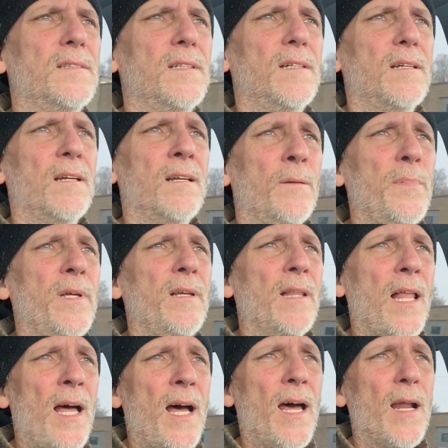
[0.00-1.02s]
gonna be a
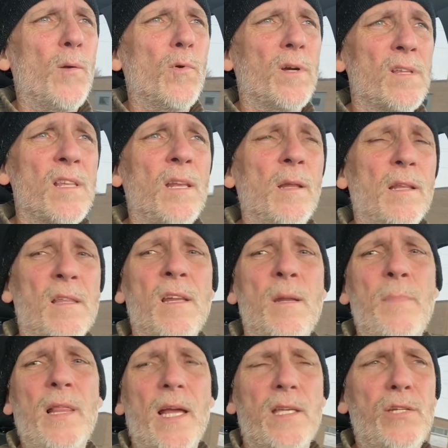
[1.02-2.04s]
lot of work. It's gonna
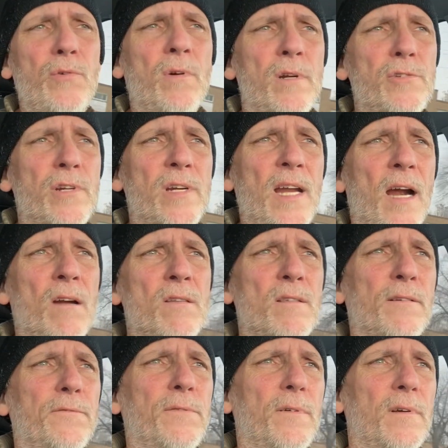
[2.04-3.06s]
be like 200 yards
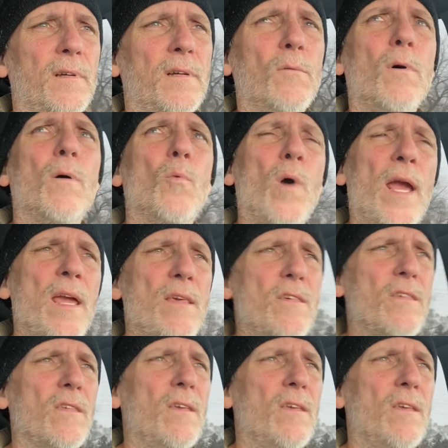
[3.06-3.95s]
of waste